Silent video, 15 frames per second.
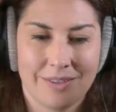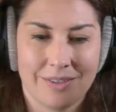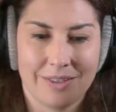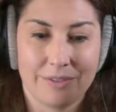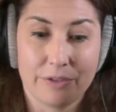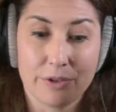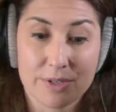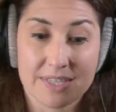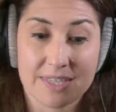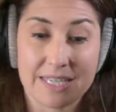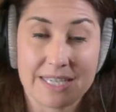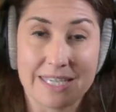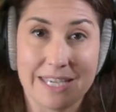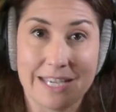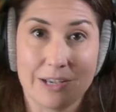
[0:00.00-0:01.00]
If you're
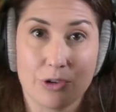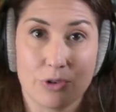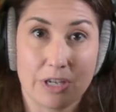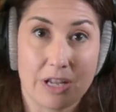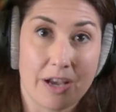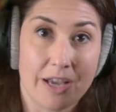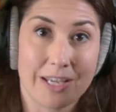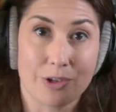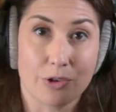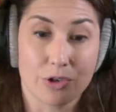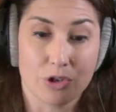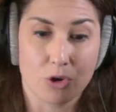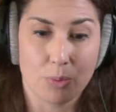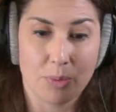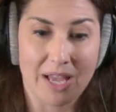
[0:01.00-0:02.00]
sitting or lying on
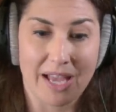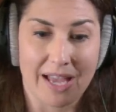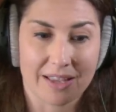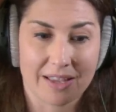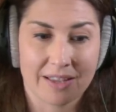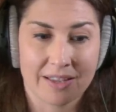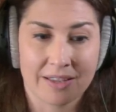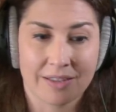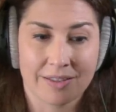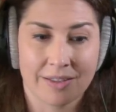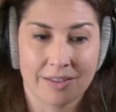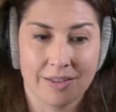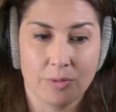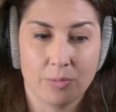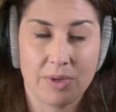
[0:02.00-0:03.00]
your back,
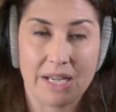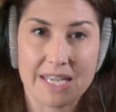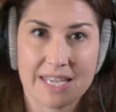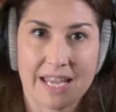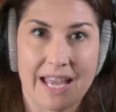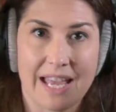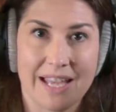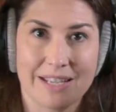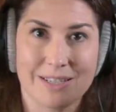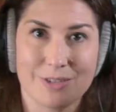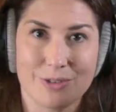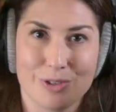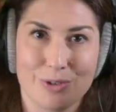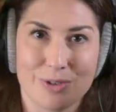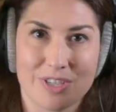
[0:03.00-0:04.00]
place a hand
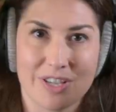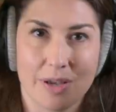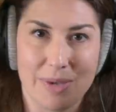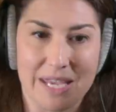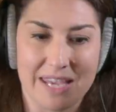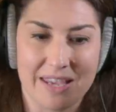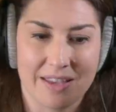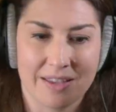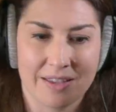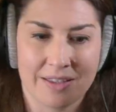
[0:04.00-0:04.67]
on your tummy.